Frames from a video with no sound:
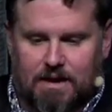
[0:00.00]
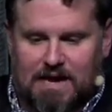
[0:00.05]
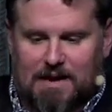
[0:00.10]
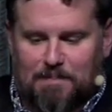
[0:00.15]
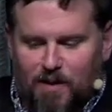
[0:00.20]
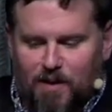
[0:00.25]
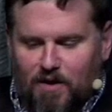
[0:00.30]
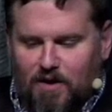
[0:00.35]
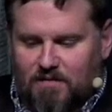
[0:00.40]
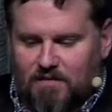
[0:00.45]

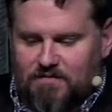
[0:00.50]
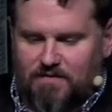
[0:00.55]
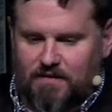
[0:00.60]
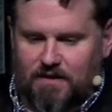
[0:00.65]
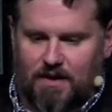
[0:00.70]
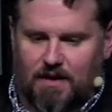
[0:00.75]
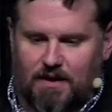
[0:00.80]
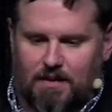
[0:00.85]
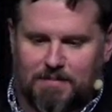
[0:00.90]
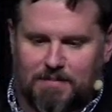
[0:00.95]
And apart
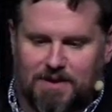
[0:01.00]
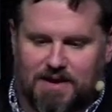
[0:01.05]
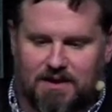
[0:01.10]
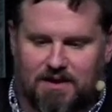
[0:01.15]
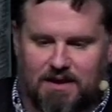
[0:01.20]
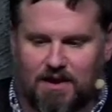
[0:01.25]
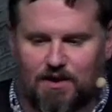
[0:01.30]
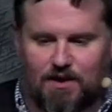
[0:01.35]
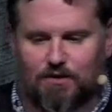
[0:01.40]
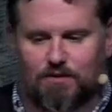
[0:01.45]
from,
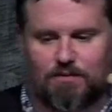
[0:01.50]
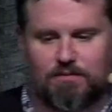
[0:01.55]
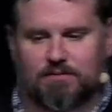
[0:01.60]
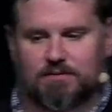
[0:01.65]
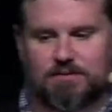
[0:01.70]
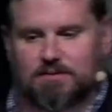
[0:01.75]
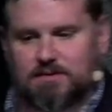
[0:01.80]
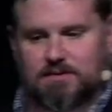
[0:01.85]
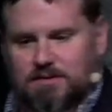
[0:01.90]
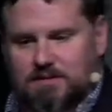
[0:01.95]
you know,
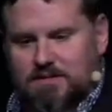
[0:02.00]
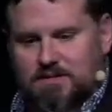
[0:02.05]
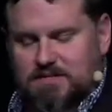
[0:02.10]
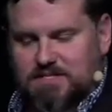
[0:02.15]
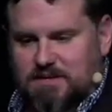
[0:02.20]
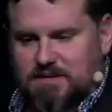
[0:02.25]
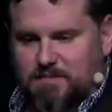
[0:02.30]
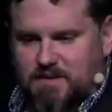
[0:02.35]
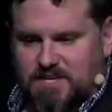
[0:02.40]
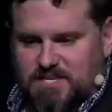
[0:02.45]

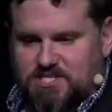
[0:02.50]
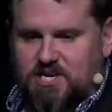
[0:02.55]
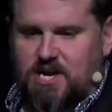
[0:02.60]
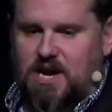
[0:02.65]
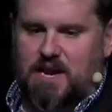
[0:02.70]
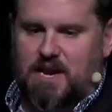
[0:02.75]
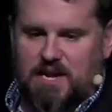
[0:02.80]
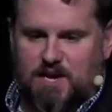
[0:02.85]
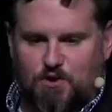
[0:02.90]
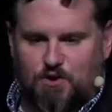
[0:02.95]
some of the
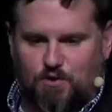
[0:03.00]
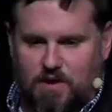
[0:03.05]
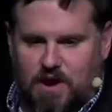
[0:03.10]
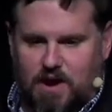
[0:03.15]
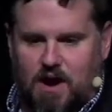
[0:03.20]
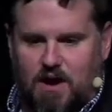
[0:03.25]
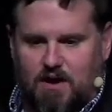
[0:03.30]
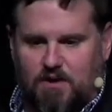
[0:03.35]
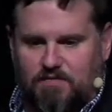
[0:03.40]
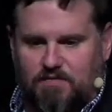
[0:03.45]
shoddy
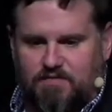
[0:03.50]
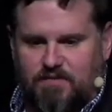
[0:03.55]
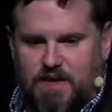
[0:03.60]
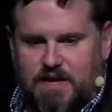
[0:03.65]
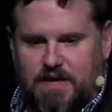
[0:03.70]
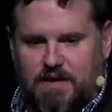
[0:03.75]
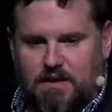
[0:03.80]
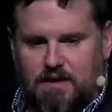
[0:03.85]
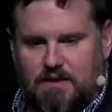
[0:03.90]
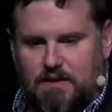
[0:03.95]

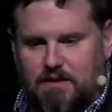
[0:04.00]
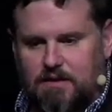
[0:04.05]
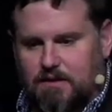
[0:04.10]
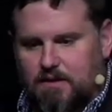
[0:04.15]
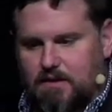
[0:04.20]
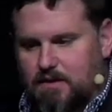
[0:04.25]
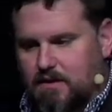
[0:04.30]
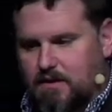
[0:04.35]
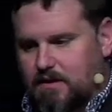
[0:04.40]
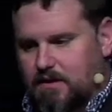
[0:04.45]
choreography,
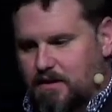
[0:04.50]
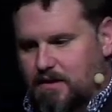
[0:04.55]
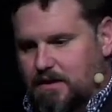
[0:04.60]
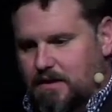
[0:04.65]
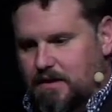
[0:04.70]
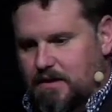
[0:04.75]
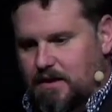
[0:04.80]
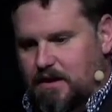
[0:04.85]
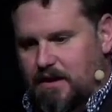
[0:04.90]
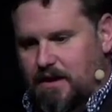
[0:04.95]

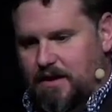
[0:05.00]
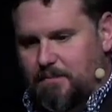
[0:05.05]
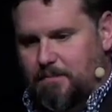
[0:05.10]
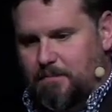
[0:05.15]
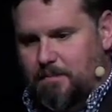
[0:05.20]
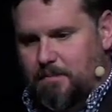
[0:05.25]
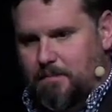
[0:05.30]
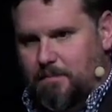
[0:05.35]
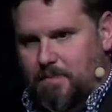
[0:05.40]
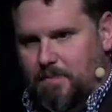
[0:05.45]

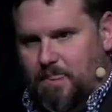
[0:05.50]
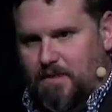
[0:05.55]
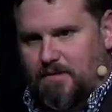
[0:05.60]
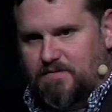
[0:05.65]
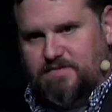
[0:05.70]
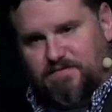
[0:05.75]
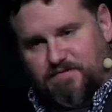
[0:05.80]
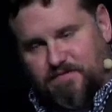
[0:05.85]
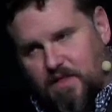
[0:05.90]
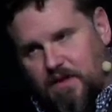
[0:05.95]
um,
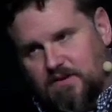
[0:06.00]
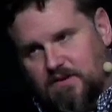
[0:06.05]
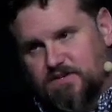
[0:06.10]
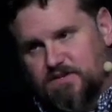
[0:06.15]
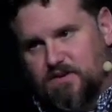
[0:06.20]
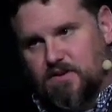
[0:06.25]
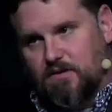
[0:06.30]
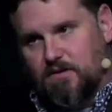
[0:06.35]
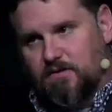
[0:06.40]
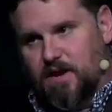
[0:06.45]
for
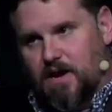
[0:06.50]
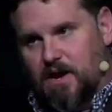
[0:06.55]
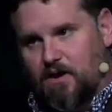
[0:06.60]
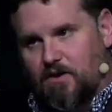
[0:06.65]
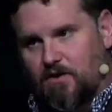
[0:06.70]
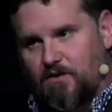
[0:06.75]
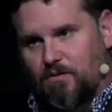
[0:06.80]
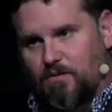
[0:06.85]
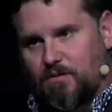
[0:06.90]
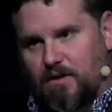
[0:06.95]
those of you don't
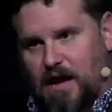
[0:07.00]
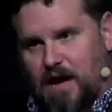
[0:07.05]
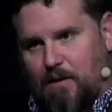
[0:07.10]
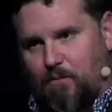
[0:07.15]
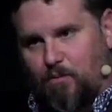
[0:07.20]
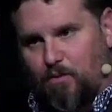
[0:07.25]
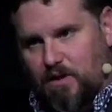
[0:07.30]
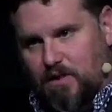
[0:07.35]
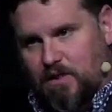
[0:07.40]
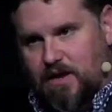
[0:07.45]
know,
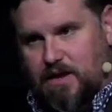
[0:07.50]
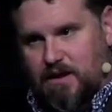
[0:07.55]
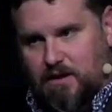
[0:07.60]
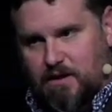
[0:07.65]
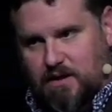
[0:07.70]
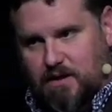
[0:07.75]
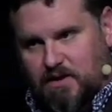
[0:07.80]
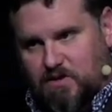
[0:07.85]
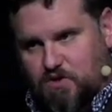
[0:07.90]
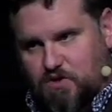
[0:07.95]
I
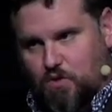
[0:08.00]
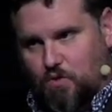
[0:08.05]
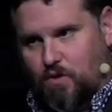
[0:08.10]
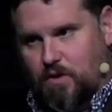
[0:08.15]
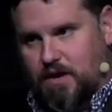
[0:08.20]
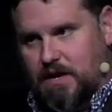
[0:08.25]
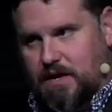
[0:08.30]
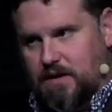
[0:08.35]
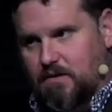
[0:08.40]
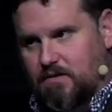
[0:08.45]
really
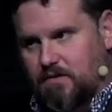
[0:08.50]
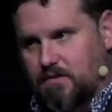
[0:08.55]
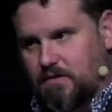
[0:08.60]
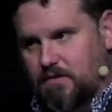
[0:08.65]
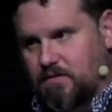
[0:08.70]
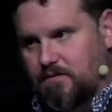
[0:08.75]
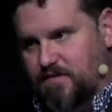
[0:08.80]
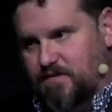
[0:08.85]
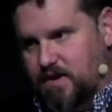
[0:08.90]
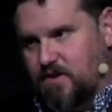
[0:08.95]
enjoy
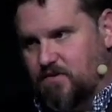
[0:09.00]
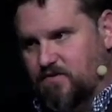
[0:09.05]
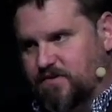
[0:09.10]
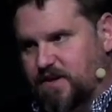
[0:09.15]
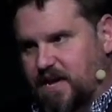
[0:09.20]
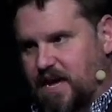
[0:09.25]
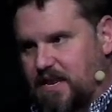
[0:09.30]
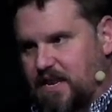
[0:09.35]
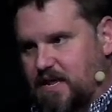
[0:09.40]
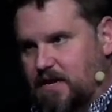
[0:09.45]
figure
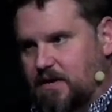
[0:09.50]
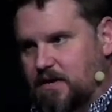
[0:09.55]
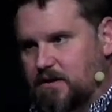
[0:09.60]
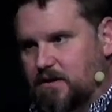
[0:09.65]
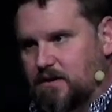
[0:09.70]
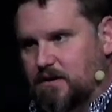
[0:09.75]
skating.